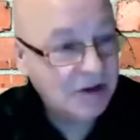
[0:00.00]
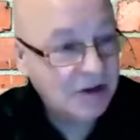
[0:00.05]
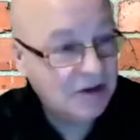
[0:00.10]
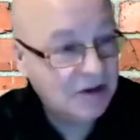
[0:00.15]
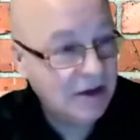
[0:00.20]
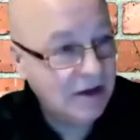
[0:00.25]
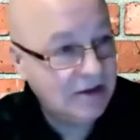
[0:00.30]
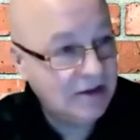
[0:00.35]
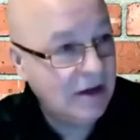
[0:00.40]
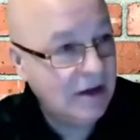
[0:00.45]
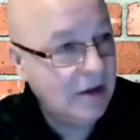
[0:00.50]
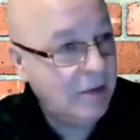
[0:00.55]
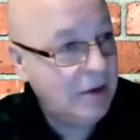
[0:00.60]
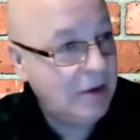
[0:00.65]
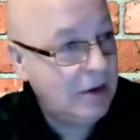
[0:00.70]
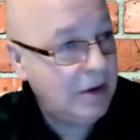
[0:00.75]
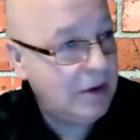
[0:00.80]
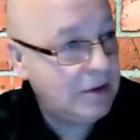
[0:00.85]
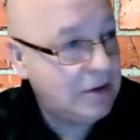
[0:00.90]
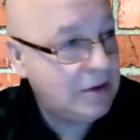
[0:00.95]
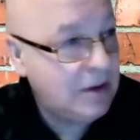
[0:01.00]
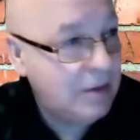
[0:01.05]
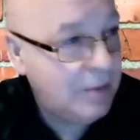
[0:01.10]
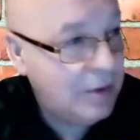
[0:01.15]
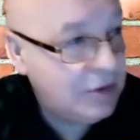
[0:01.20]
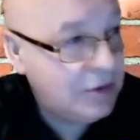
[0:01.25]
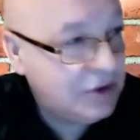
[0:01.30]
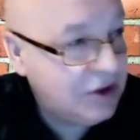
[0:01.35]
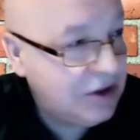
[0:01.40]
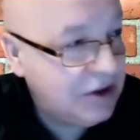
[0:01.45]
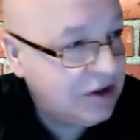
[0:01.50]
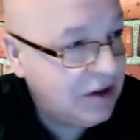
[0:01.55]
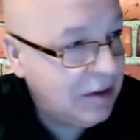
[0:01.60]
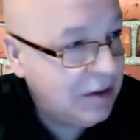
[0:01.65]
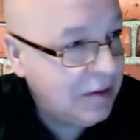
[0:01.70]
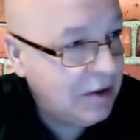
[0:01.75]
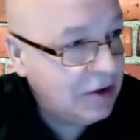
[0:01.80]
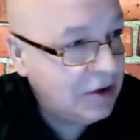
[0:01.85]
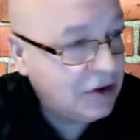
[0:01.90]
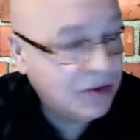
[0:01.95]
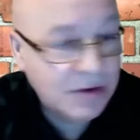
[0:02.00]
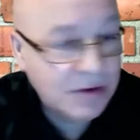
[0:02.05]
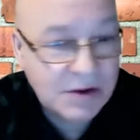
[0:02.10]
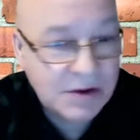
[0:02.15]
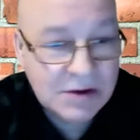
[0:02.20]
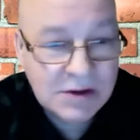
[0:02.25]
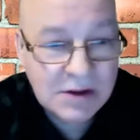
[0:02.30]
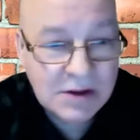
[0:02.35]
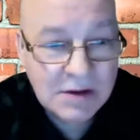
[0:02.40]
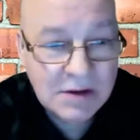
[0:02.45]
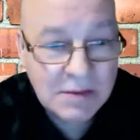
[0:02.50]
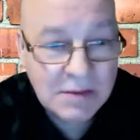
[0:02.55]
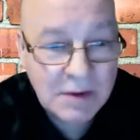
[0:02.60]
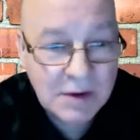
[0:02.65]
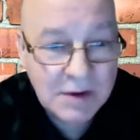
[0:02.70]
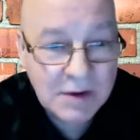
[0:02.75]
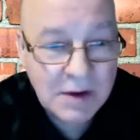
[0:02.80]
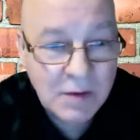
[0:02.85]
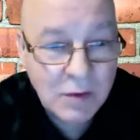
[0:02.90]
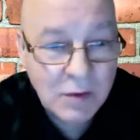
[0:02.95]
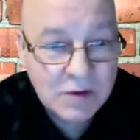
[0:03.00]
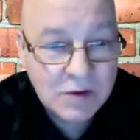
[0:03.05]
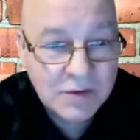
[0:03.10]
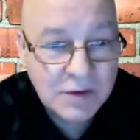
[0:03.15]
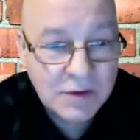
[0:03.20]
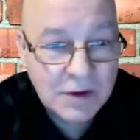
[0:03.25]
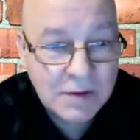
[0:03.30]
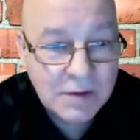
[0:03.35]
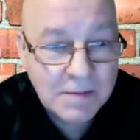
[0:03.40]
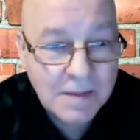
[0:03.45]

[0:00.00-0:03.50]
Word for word: Tell us a little bit uh, about GT Ministries, um, how that works for you.